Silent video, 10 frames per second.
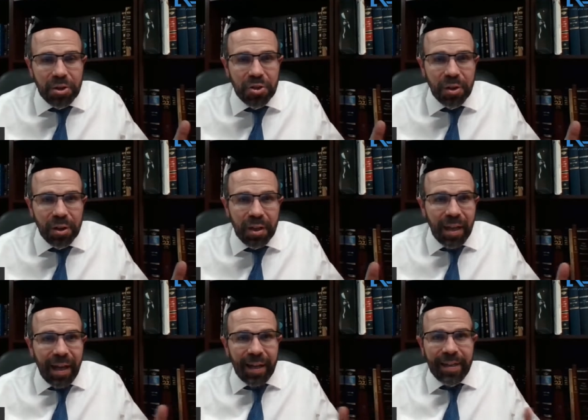Mishnah.
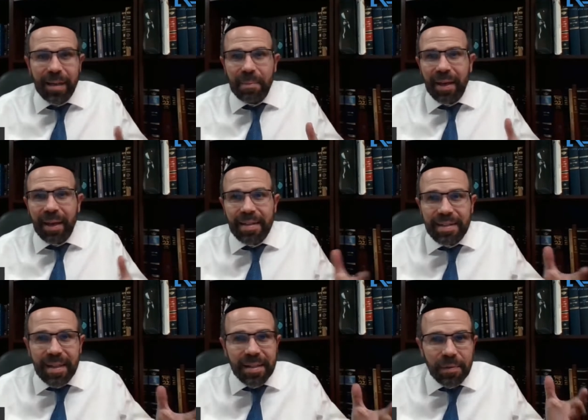I can't make any
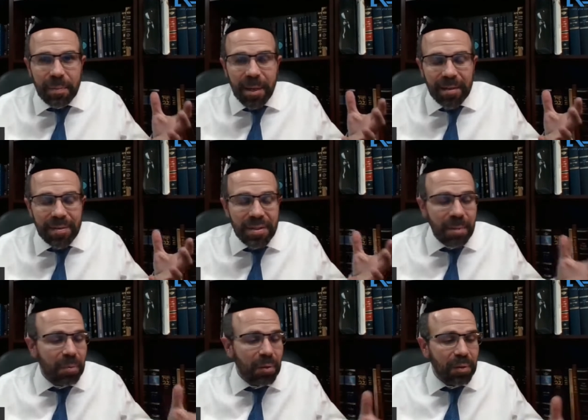sense of it about a
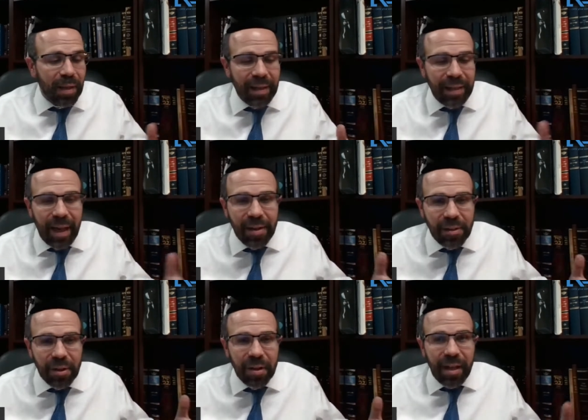simple
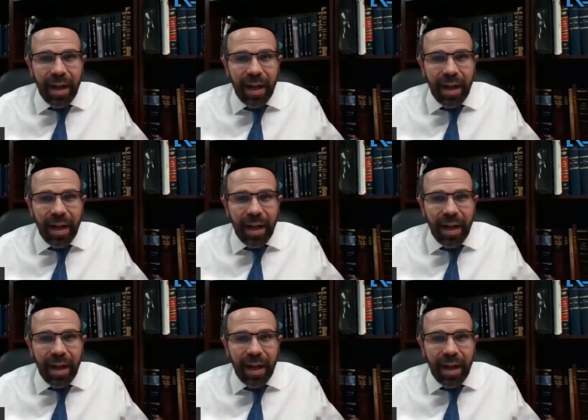Agadata.